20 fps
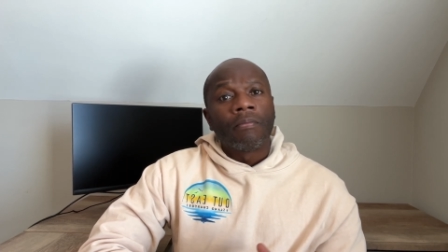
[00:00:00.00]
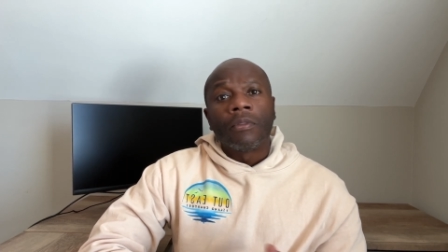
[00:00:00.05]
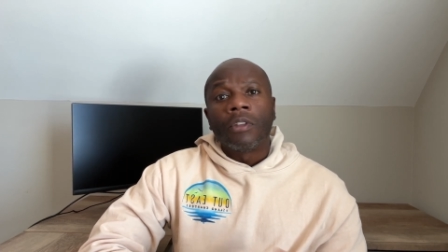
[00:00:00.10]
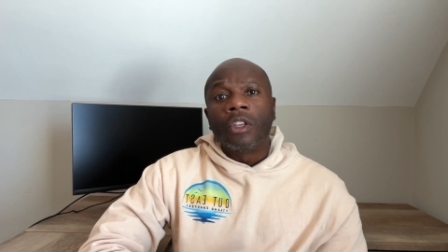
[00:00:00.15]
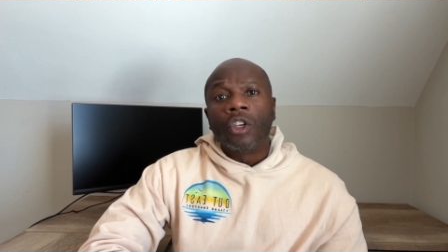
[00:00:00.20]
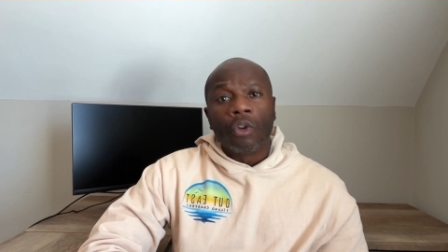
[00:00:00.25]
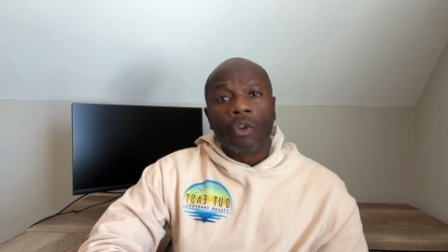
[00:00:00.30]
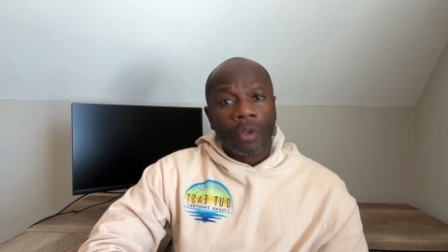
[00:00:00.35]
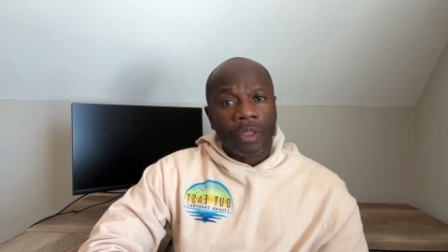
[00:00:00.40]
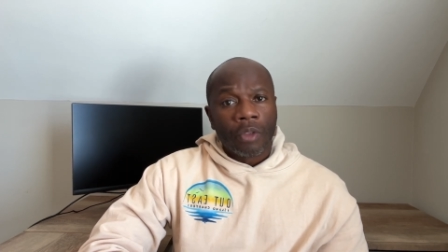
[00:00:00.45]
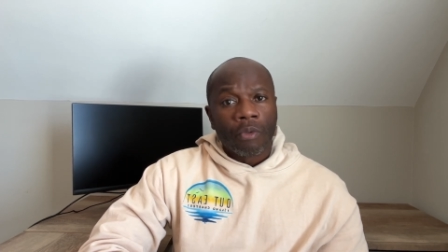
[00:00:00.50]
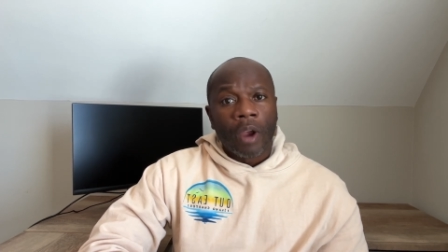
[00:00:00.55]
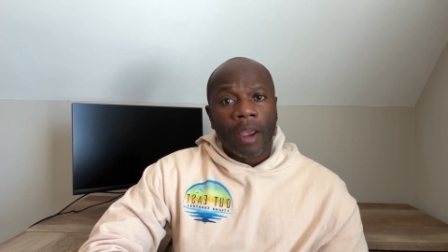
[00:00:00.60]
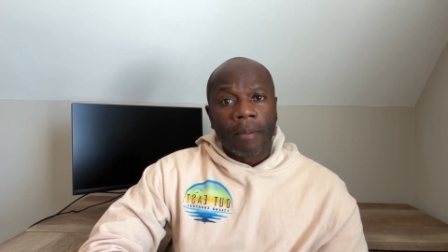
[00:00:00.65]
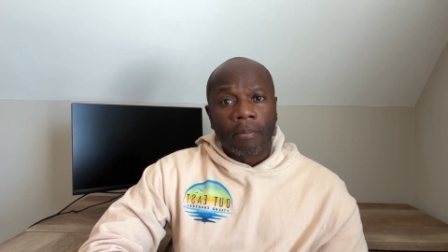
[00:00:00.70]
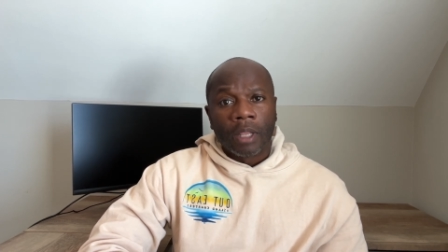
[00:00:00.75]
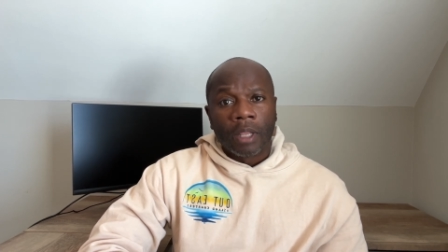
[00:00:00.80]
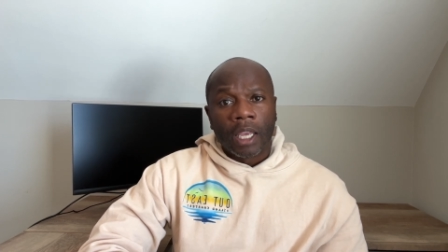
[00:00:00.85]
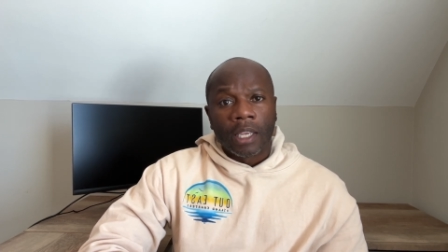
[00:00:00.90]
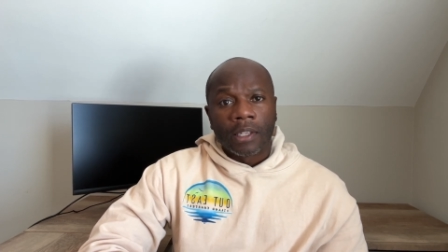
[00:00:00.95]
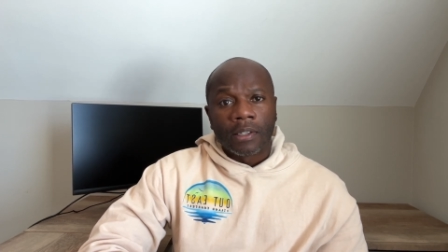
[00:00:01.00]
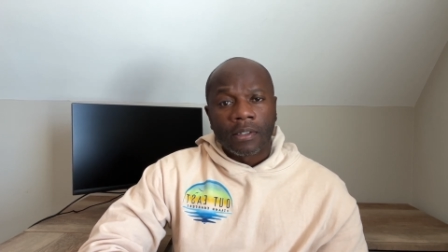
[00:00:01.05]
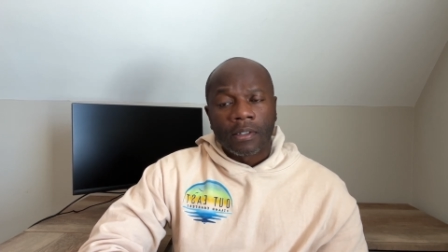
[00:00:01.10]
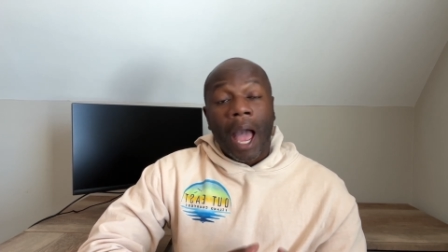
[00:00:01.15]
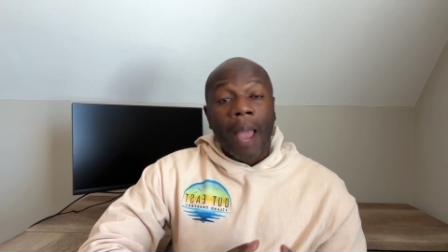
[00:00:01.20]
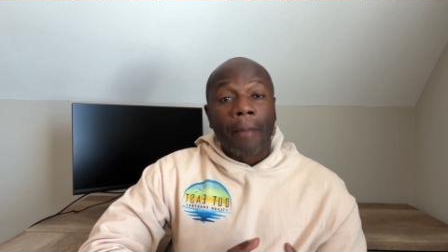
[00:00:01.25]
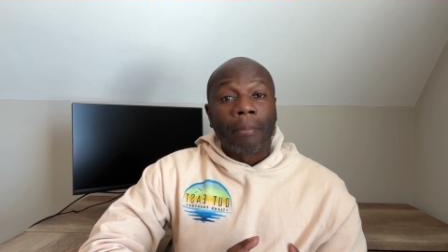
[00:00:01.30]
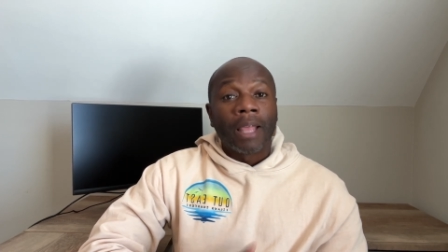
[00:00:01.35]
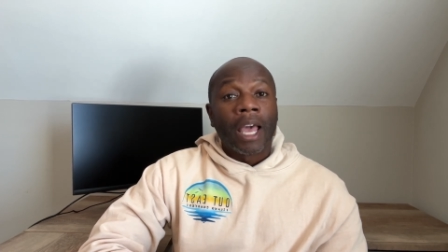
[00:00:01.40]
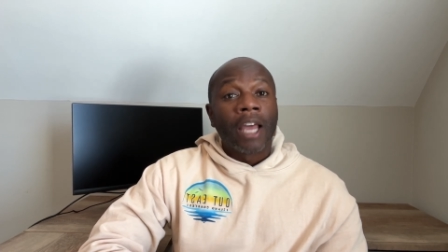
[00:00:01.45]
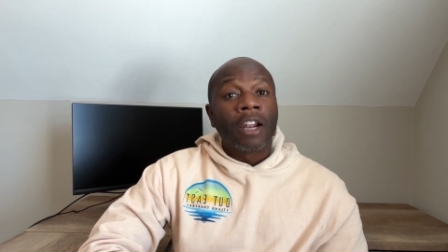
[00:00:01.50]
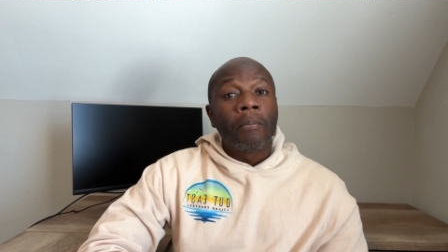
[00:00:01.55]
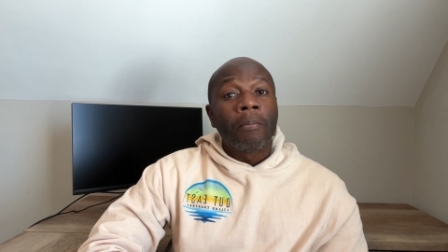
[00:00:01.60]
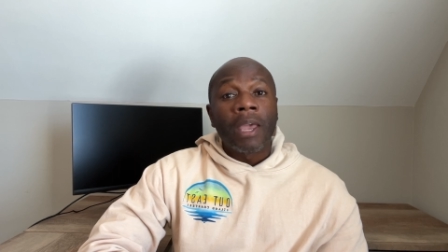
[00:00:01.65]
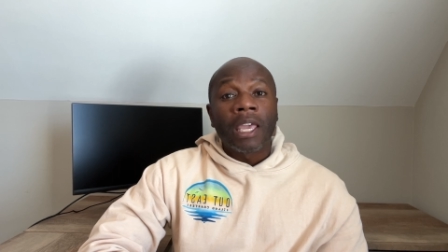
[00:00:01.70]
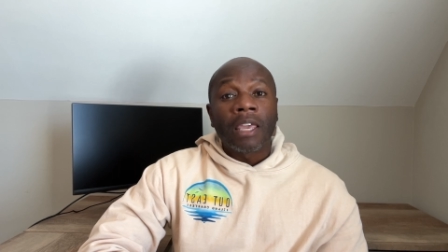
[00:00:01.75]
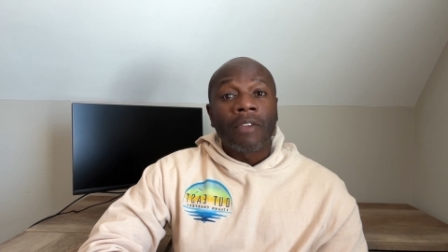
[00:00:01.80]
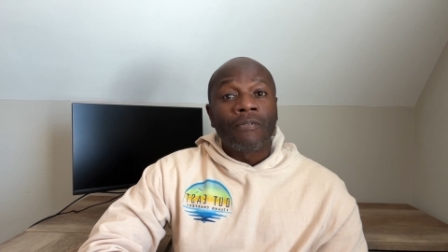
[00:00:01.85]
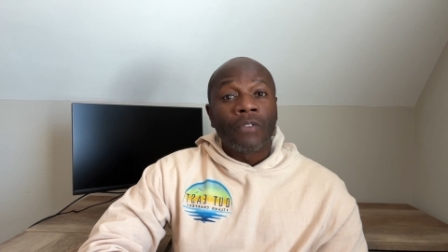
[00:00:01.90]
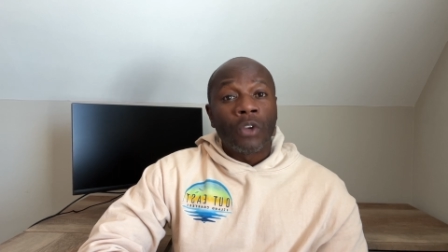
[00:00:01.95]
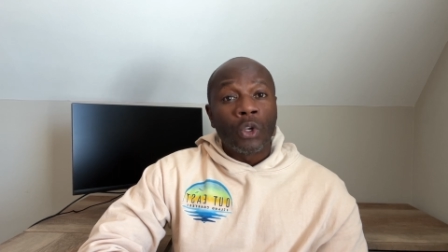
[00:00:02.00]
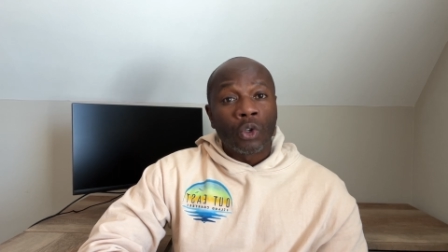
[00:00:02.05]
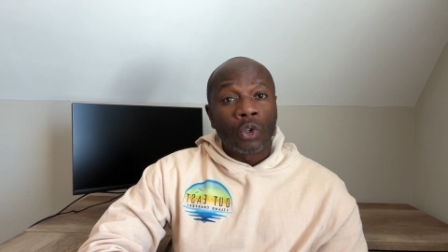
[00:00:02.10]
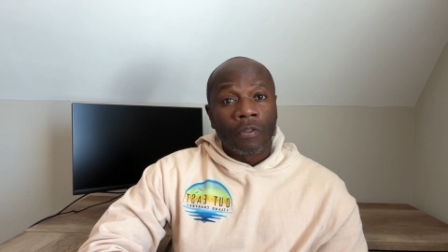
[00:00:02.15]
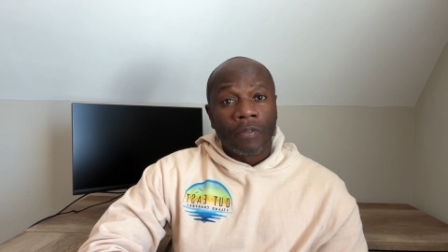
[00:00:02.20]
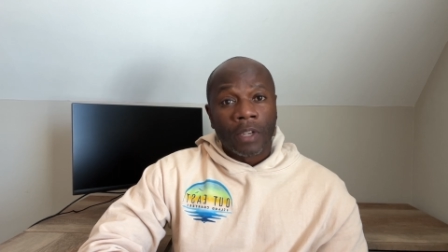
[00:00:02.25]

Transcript: you're in the right place. I plan on making future